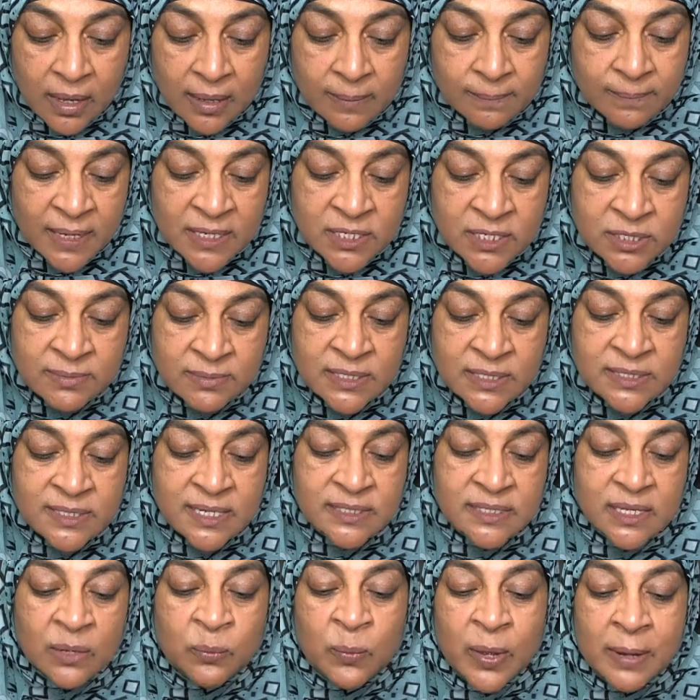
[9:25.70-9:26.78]
Benjamin
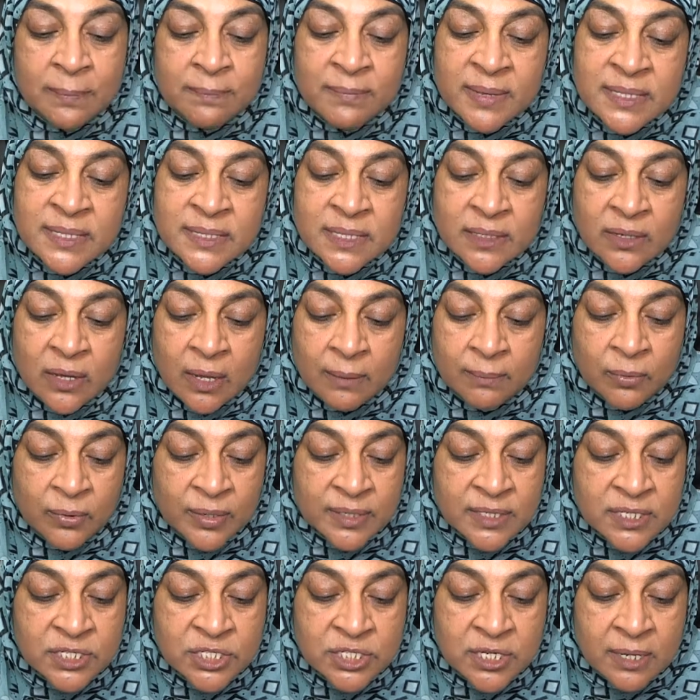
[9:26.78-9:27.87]
says, it went missing on
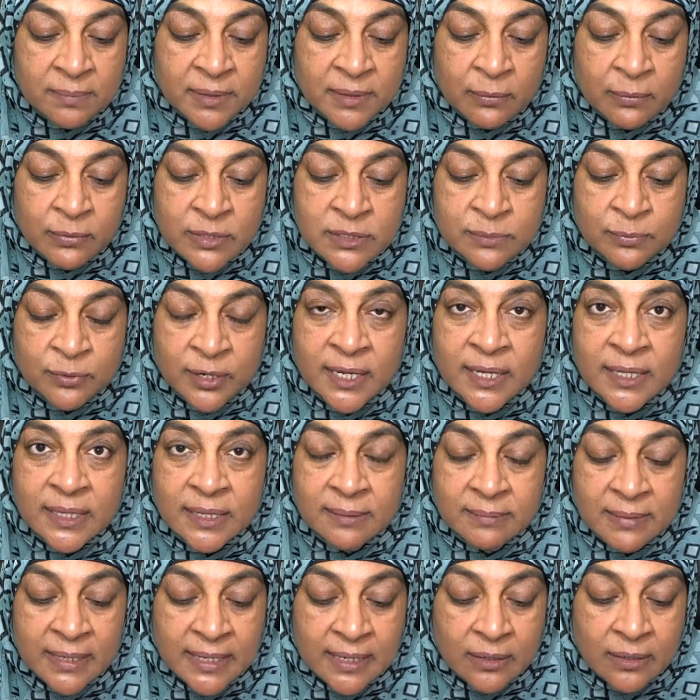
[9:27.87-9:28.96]
board the ship that was bringing
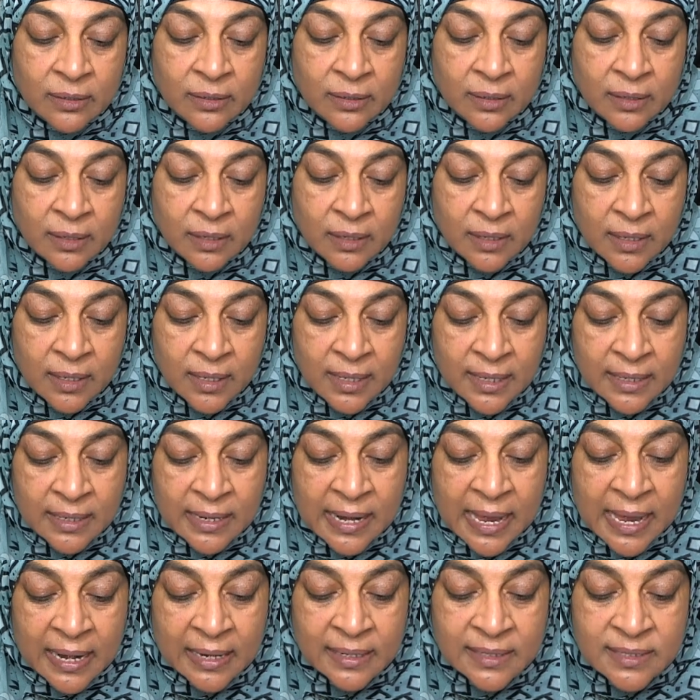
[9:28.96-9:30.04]
them here.
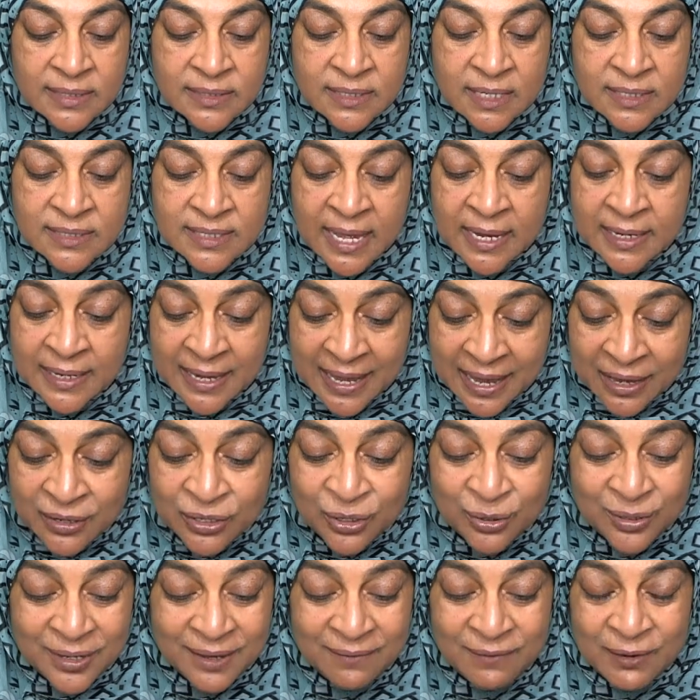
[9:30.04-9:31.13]
Natalie says, and now
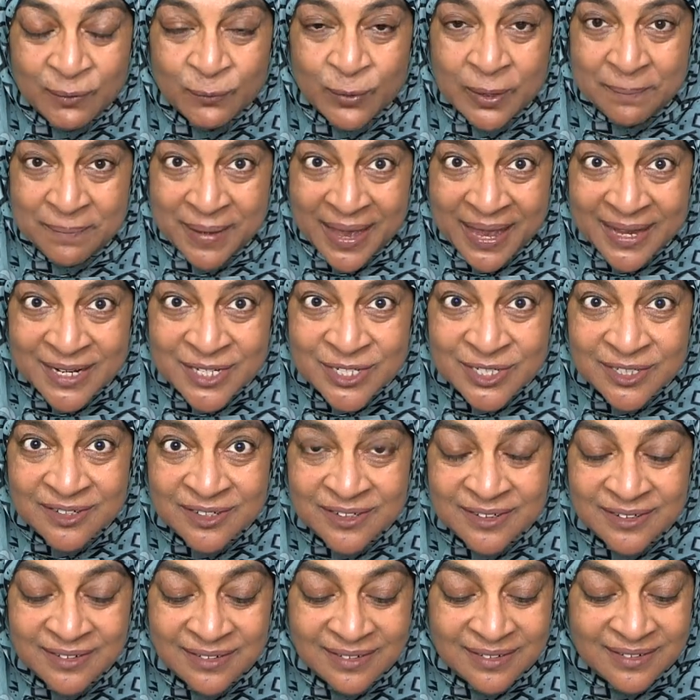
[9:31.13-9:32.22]
you're giving one back to
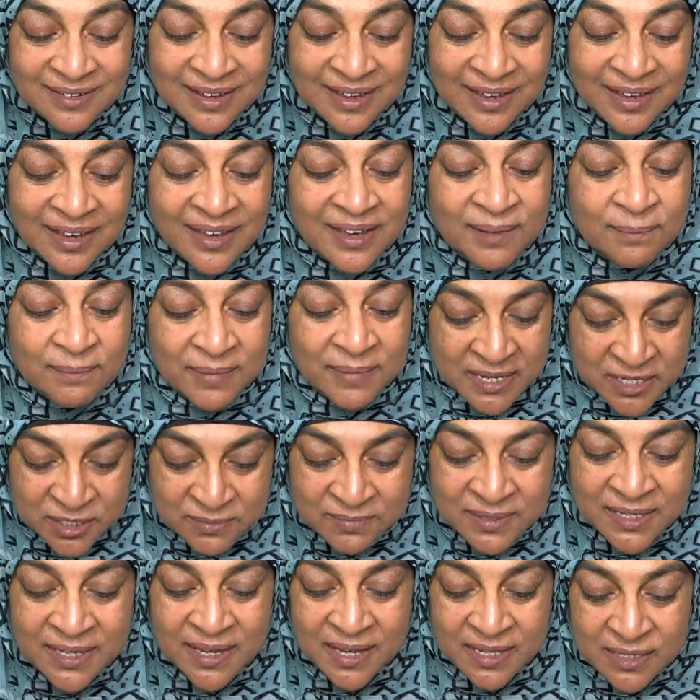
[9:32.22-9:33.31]
her?
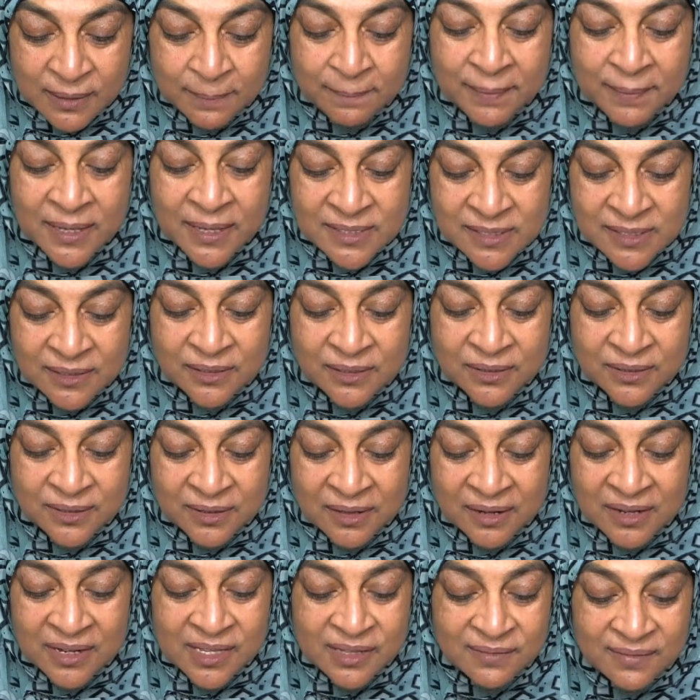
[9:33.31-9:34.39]
Benjamin gets a puzzled look
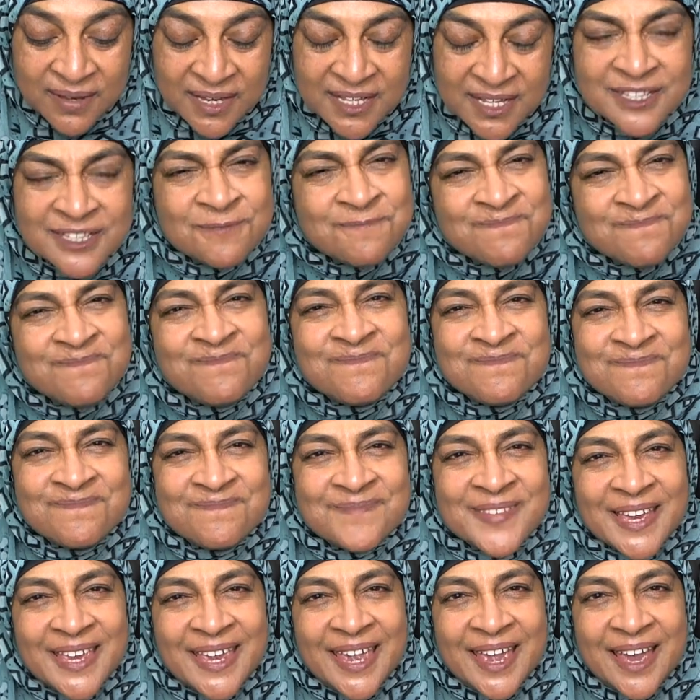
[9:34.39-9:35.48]
on his face.
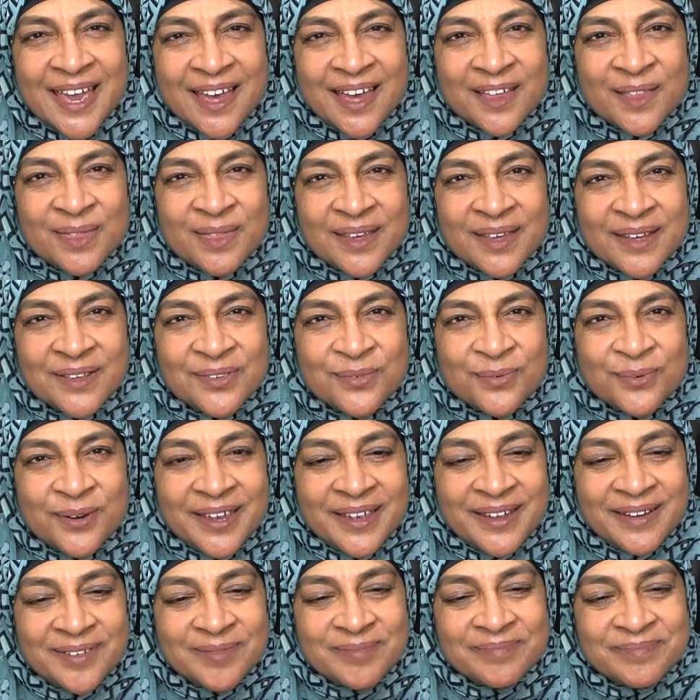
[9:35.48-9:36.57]
Yeah, that's
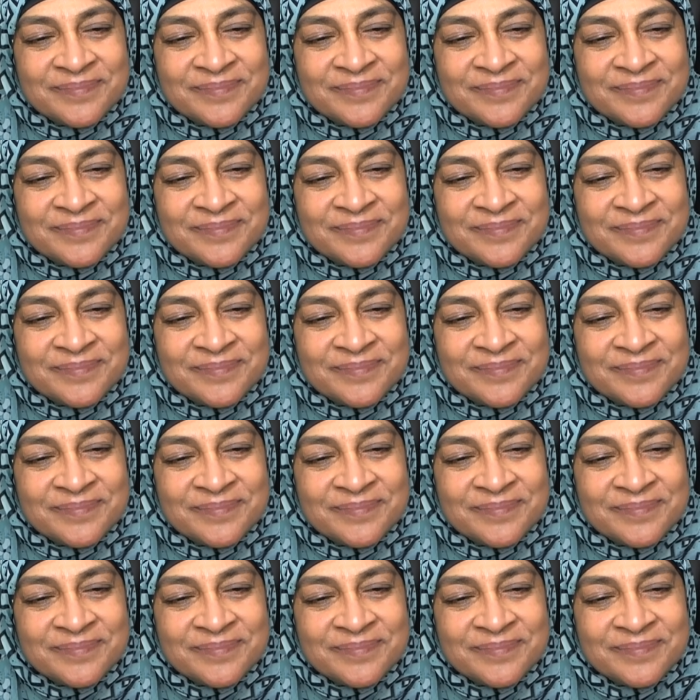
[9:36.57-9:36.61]
right.